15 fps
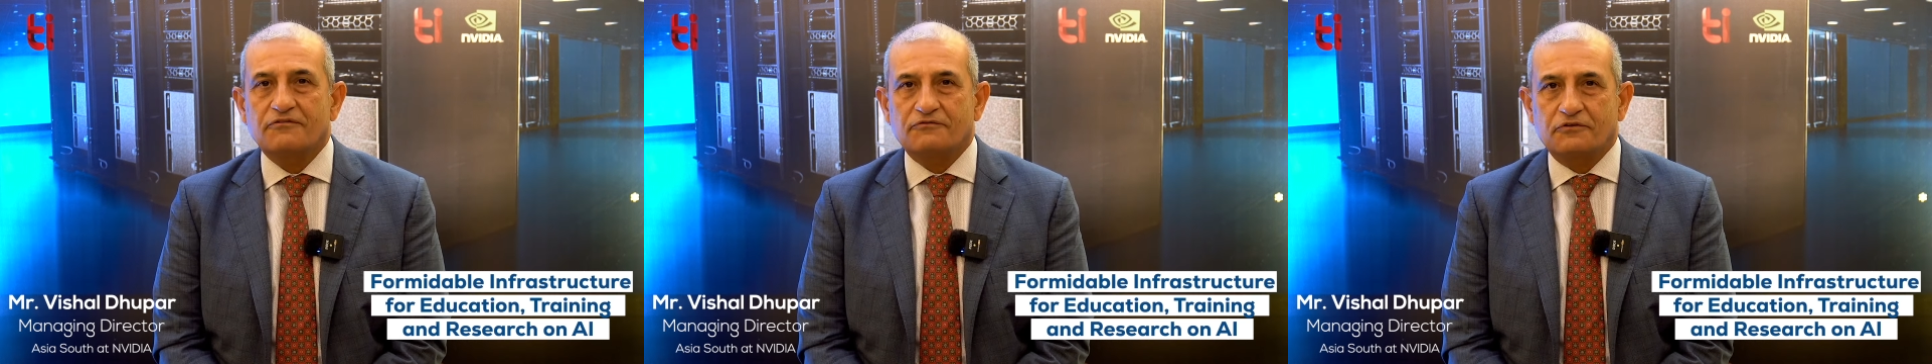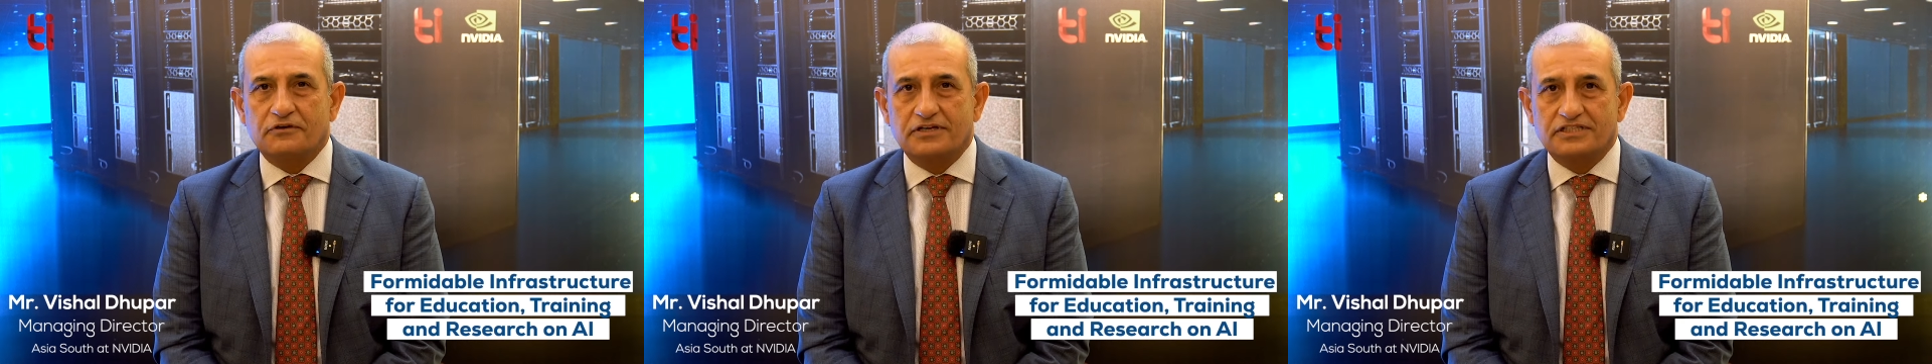
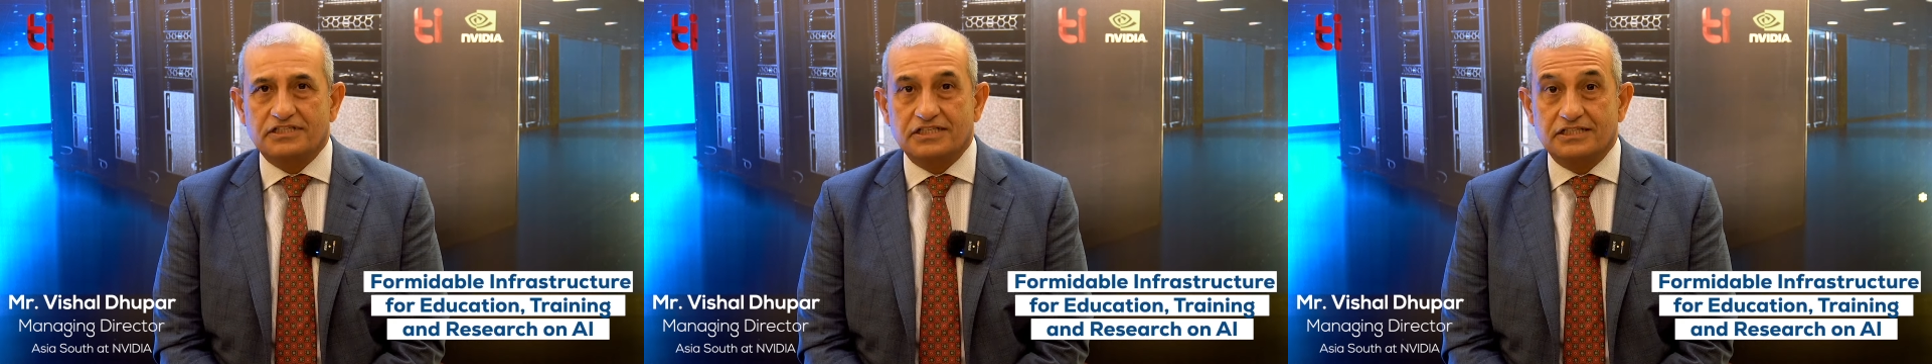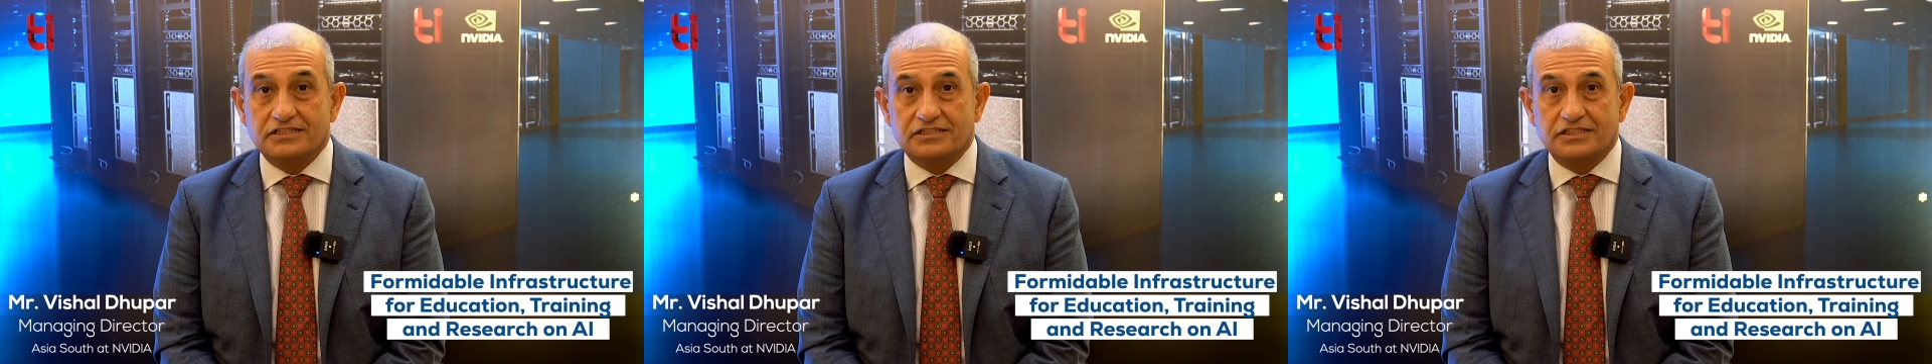for
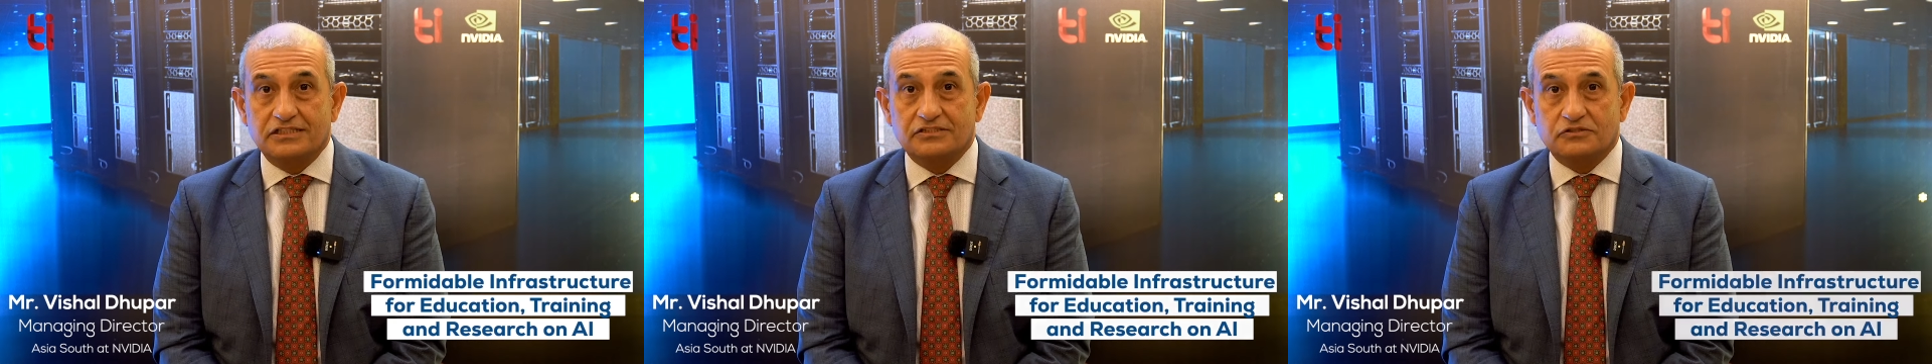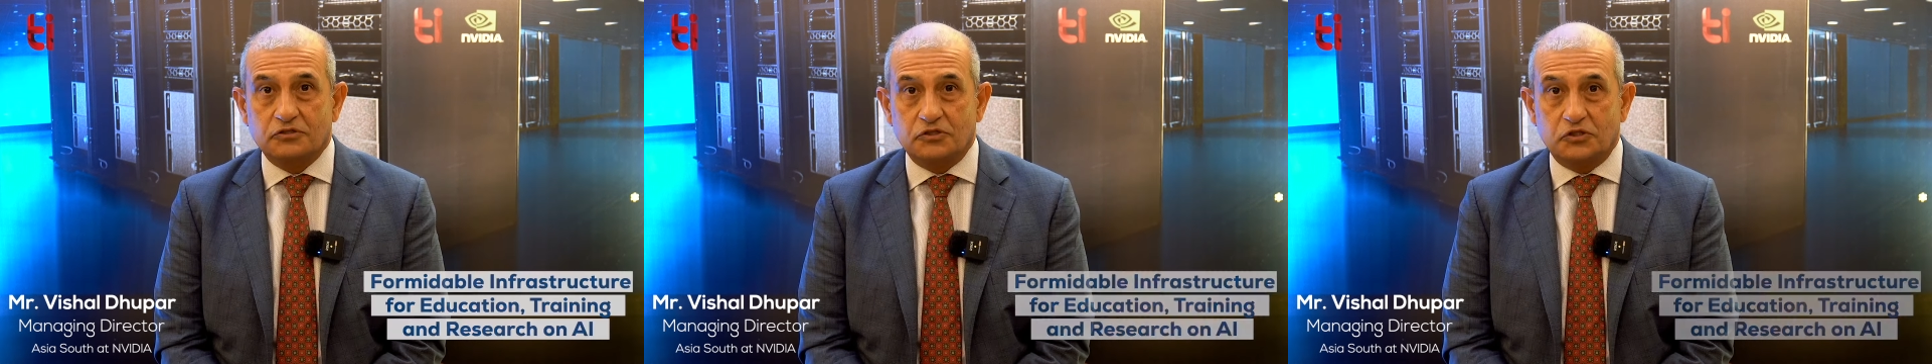
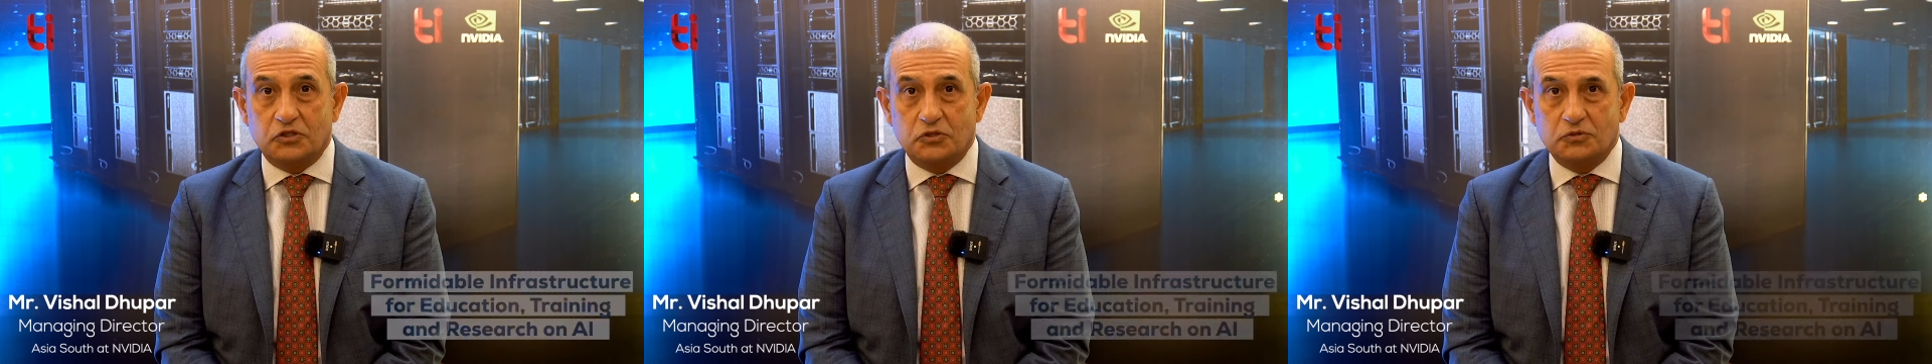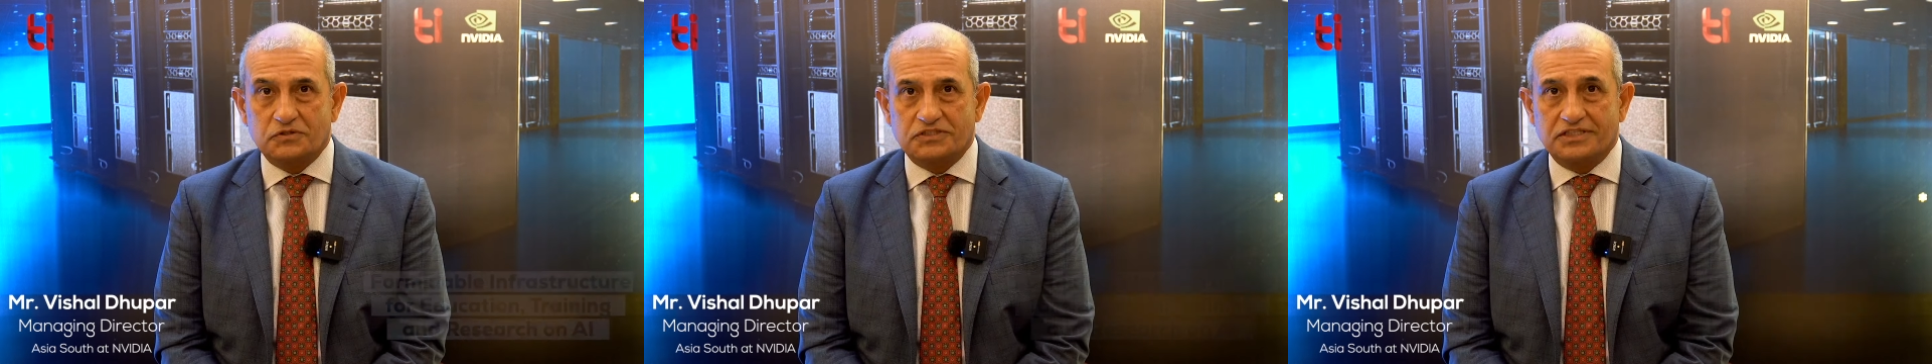researchers to
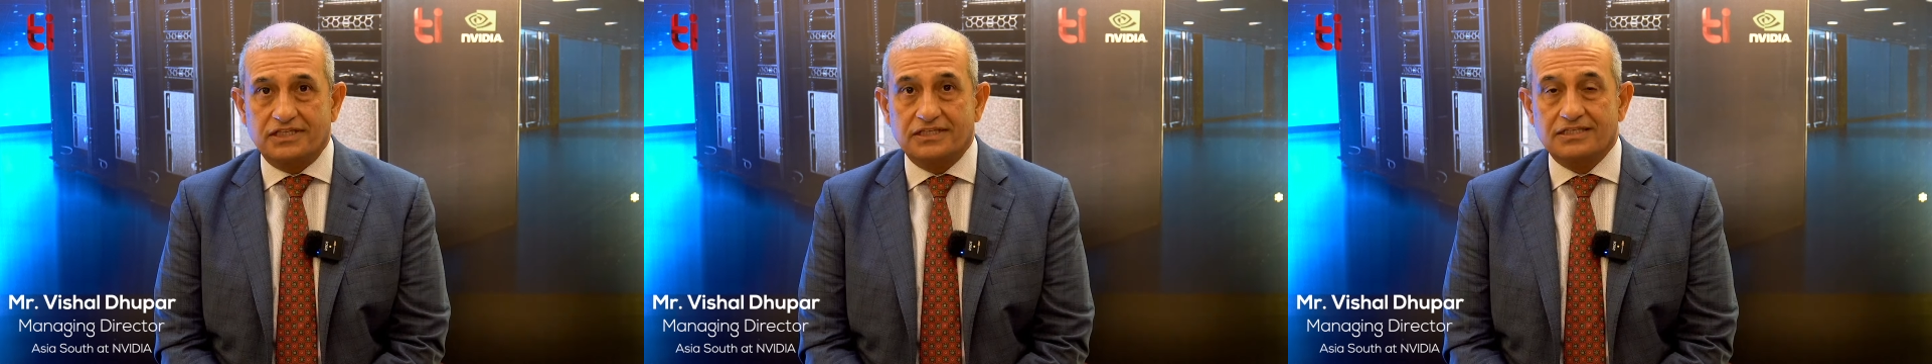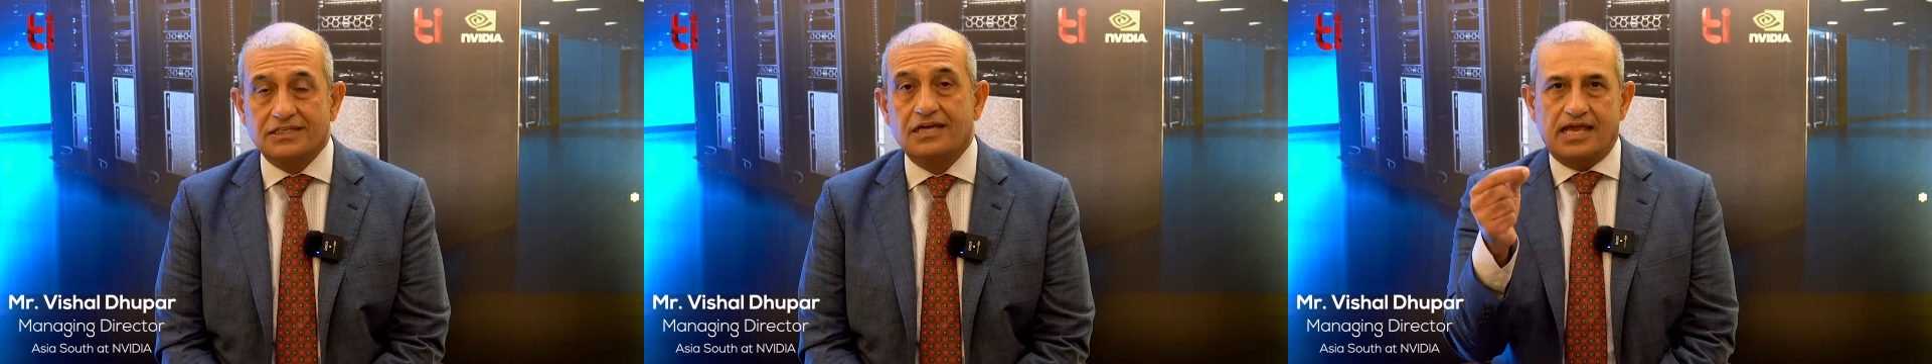use
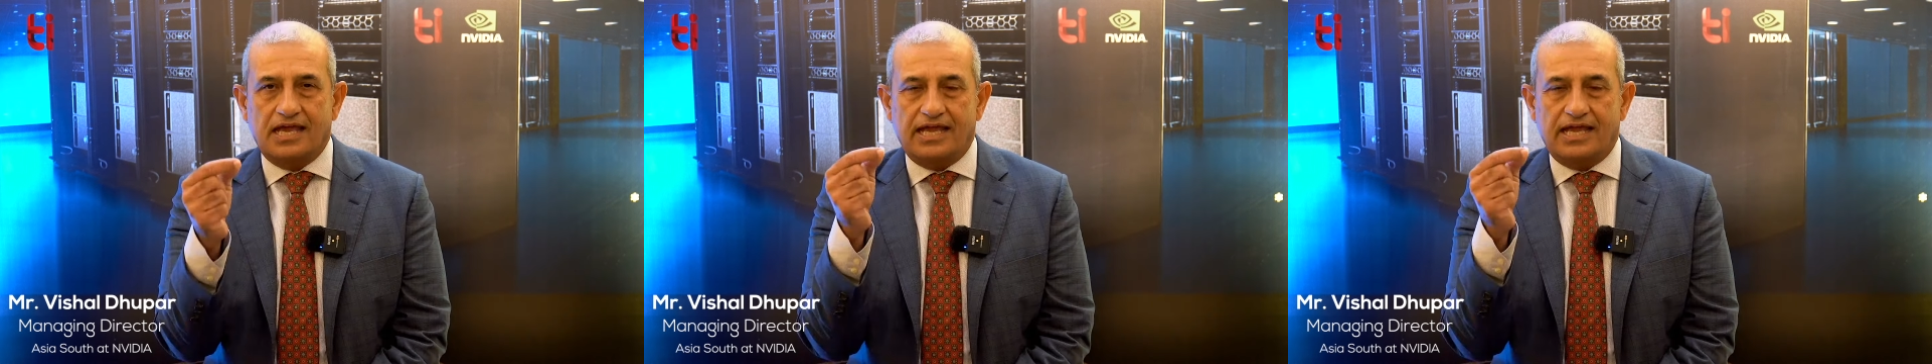it.